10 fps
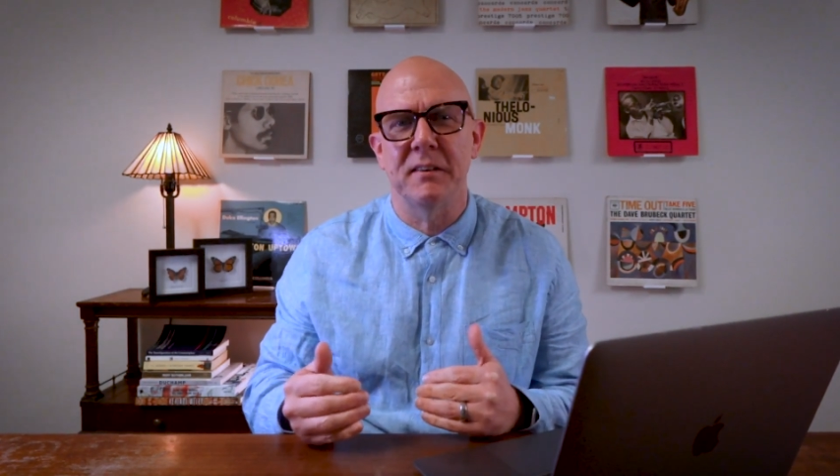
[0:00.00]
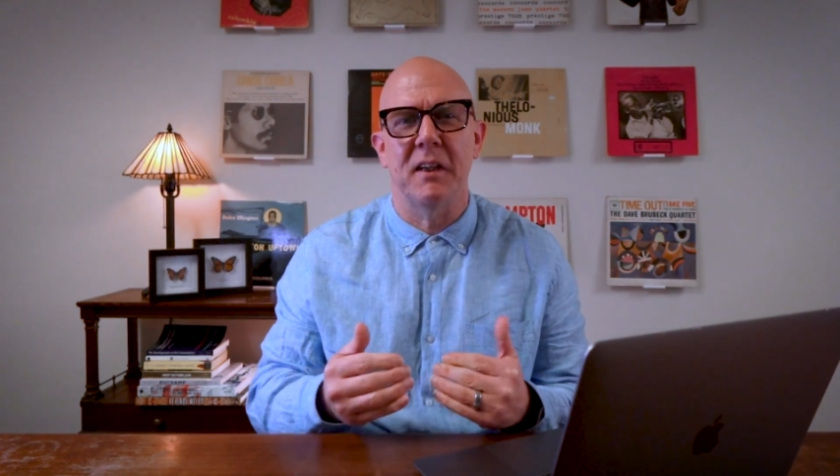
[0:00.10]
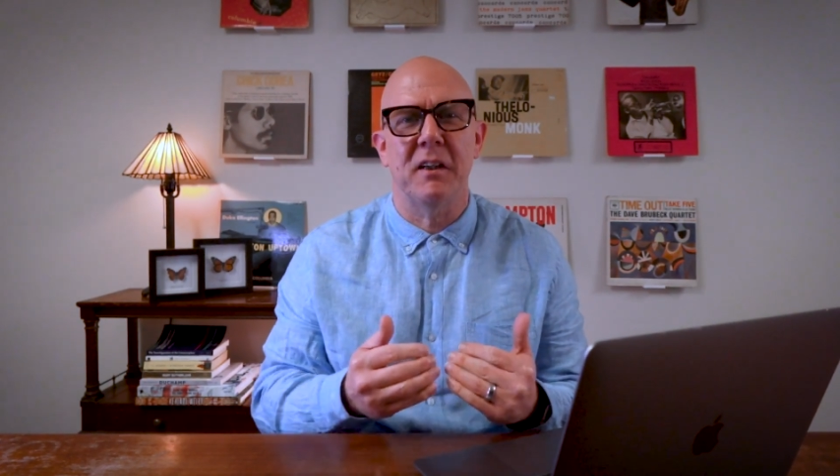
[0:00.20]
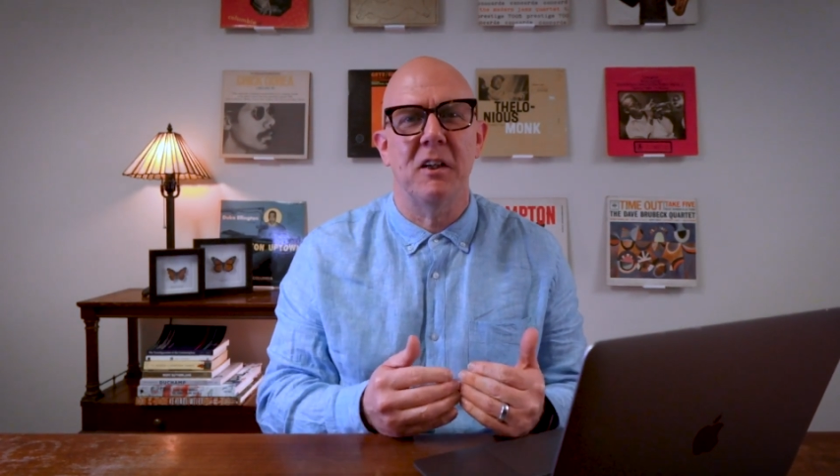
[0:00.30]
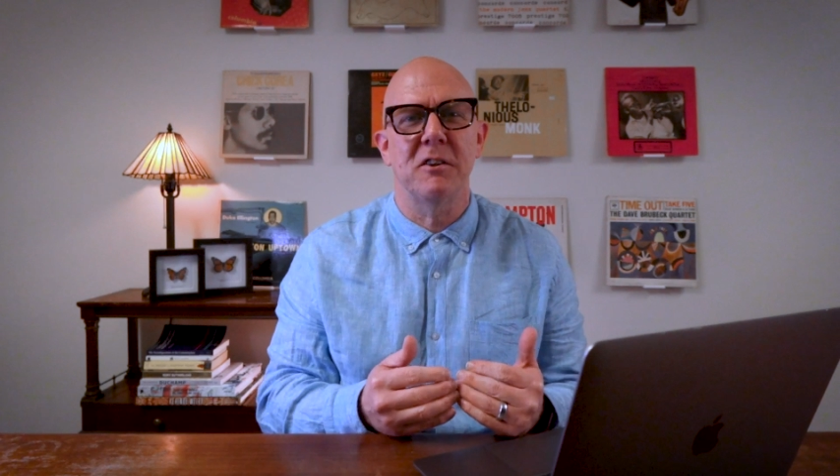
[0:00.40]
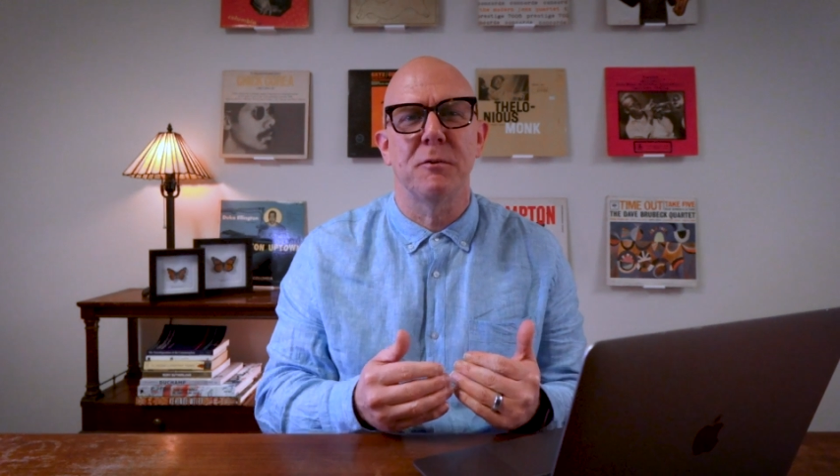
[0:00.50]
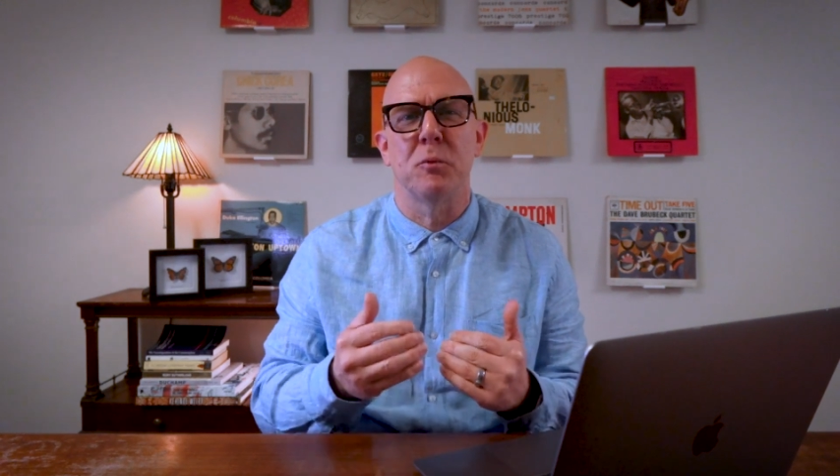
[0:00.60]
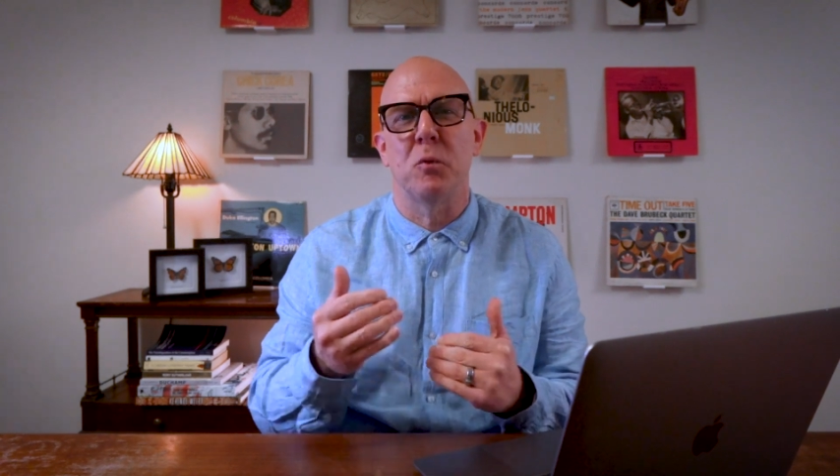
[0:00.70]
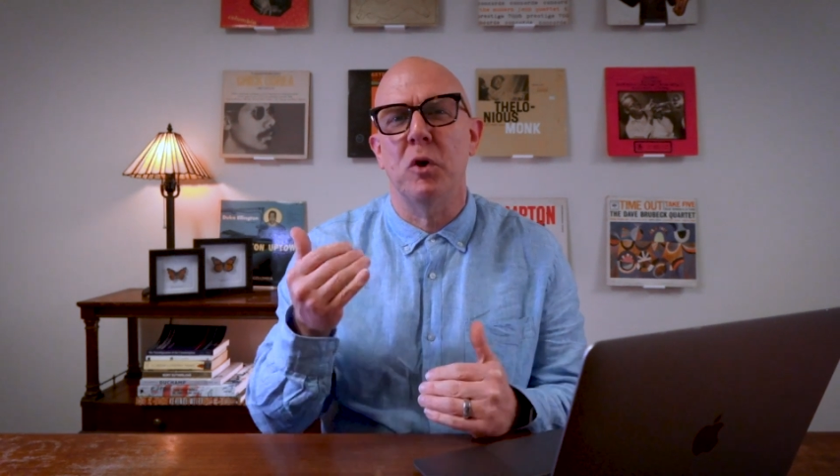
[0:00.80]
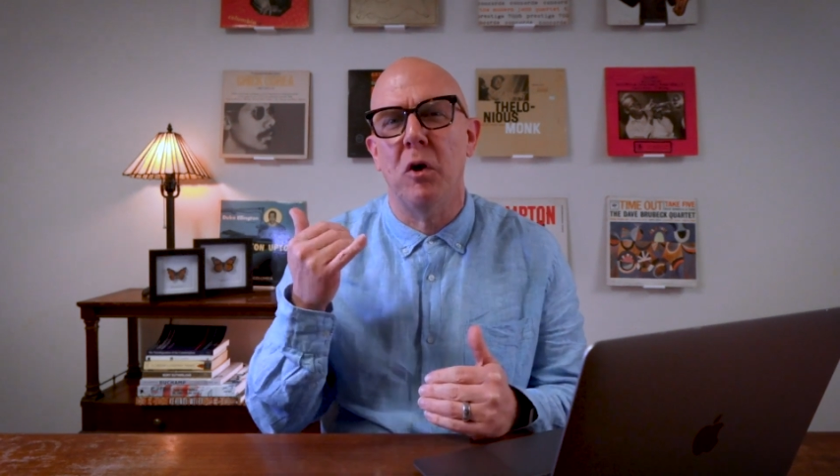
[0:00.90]
that a customer
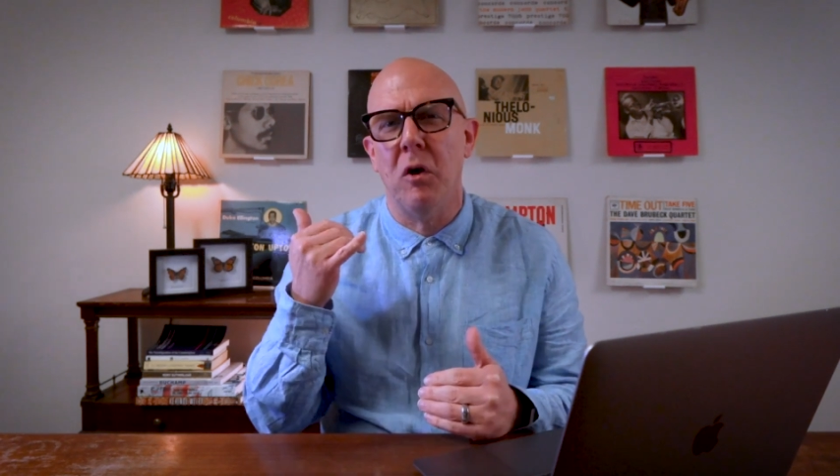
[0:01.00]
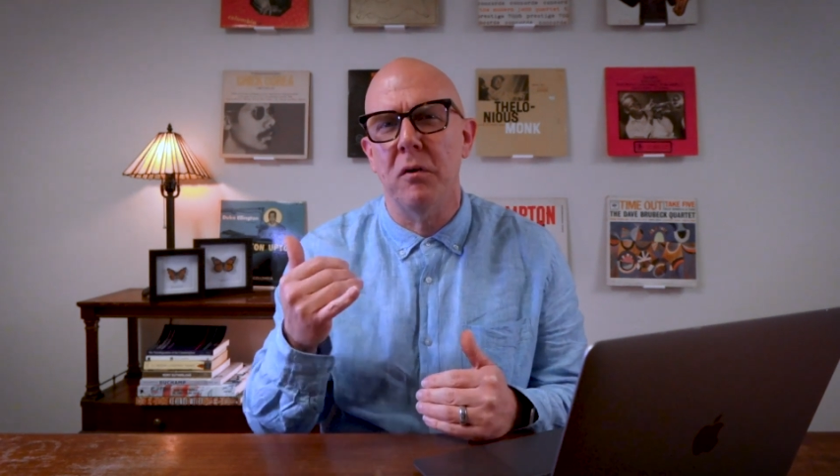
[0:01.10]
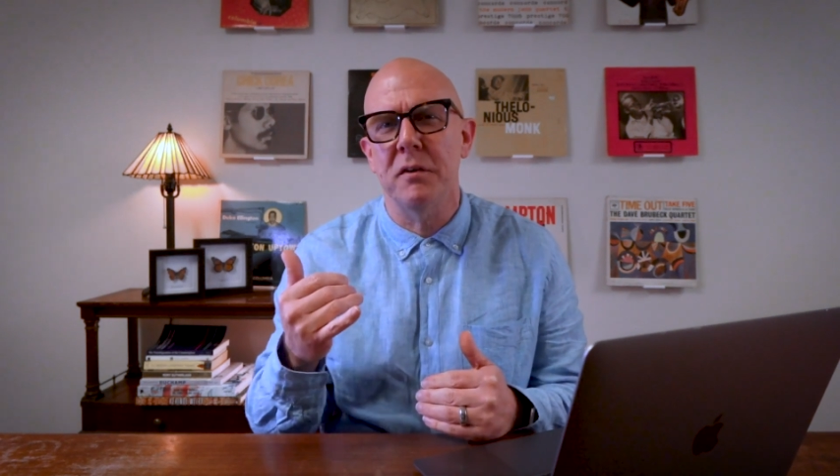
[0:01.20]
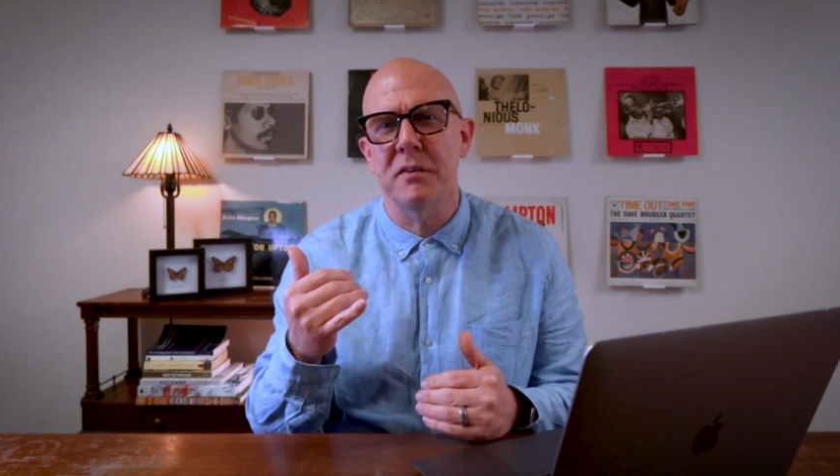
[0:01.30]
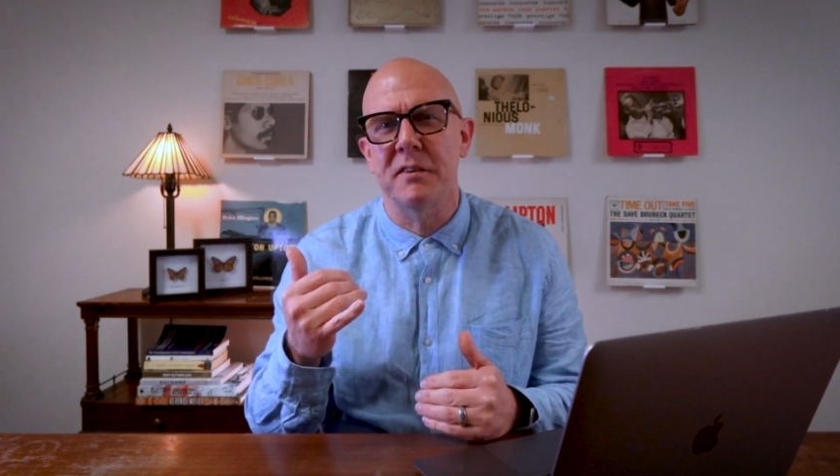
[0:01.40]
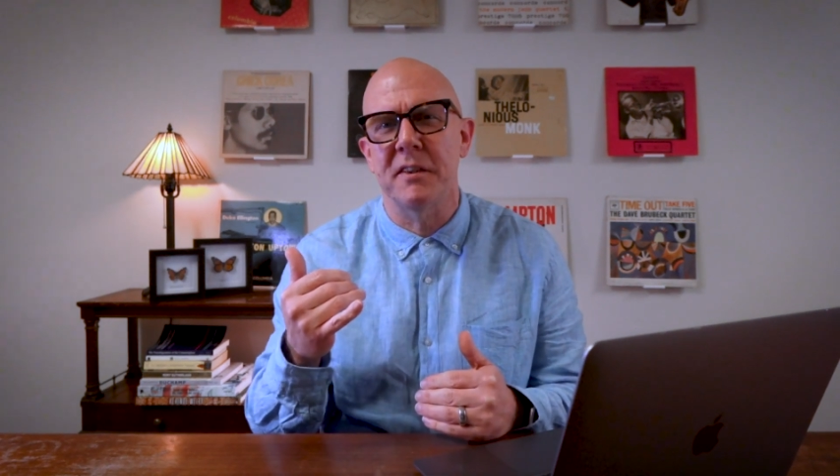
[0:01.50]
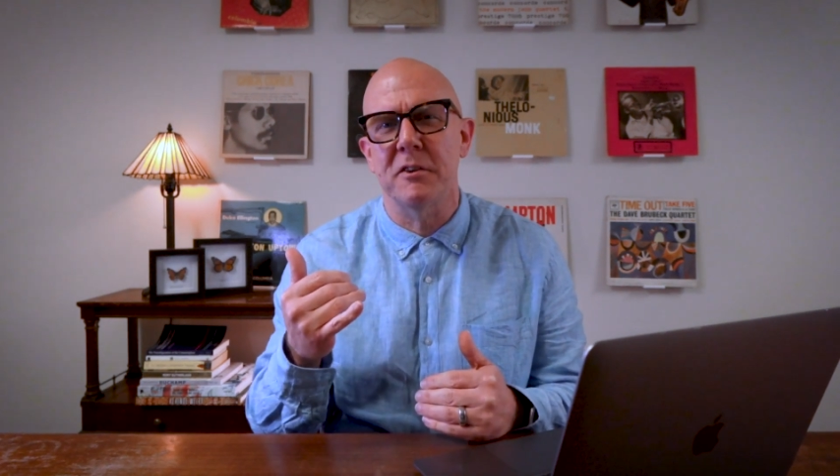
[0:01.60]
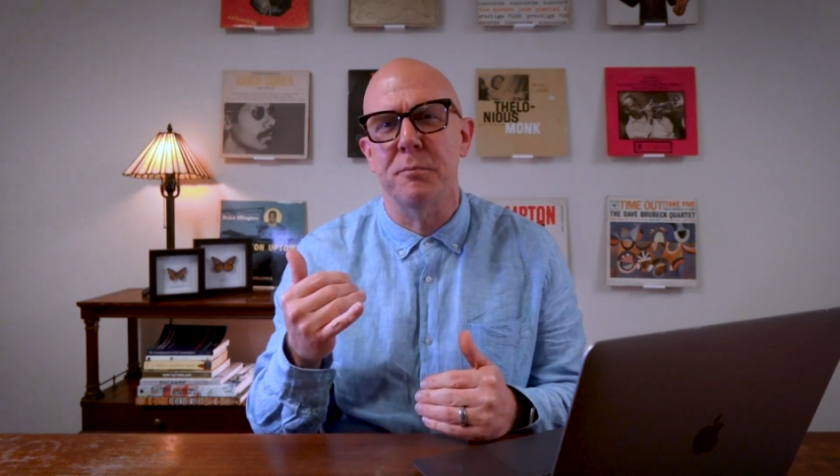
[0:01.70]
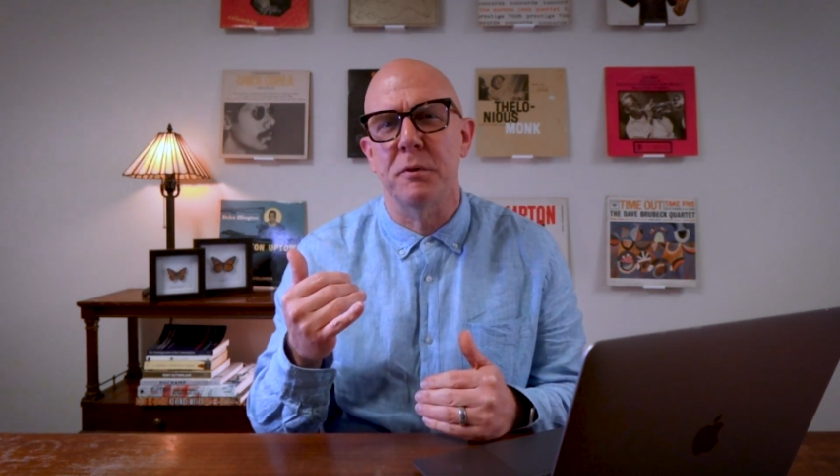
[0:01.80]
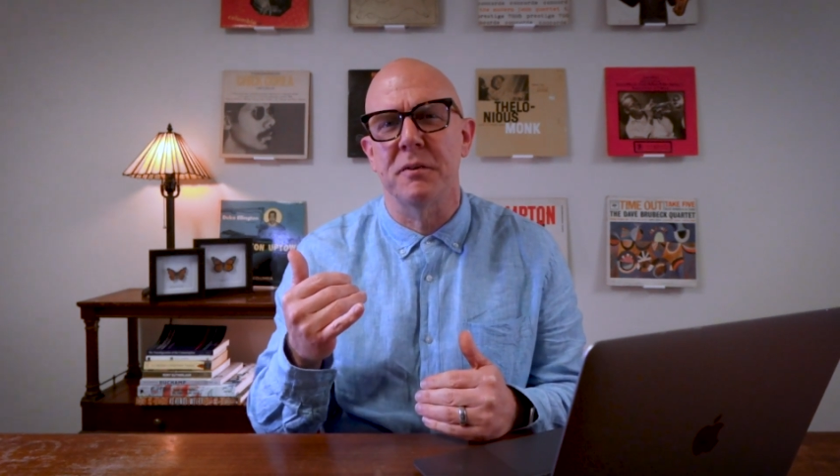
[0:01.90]
will call their
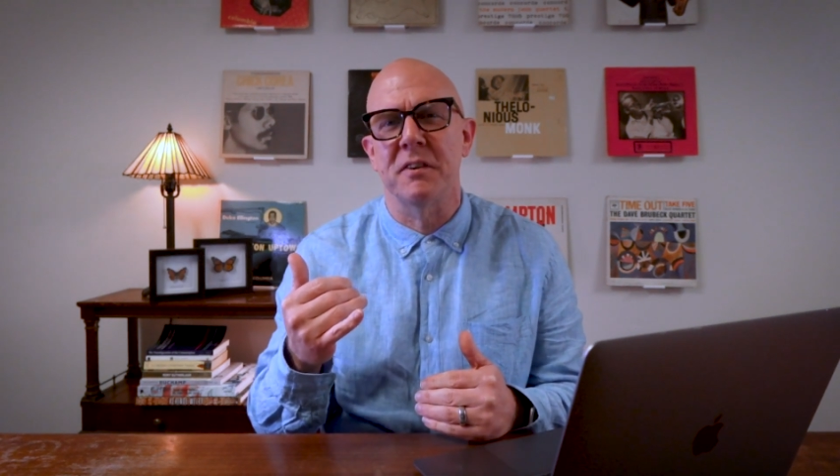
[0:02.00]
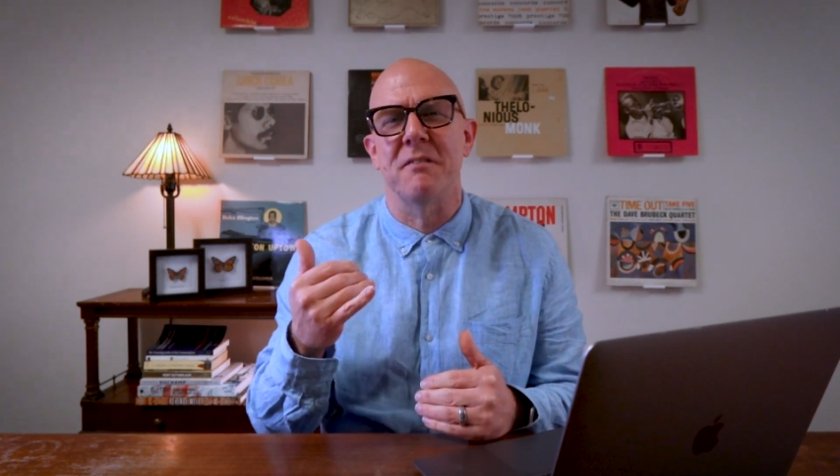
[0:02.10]
salesperson